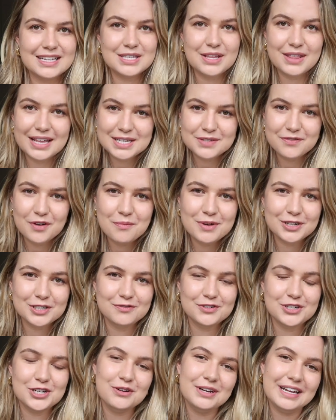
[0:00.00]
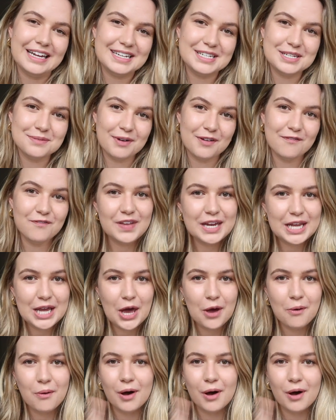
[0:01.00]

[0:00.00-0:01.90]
So thanks very much for tuning into my video.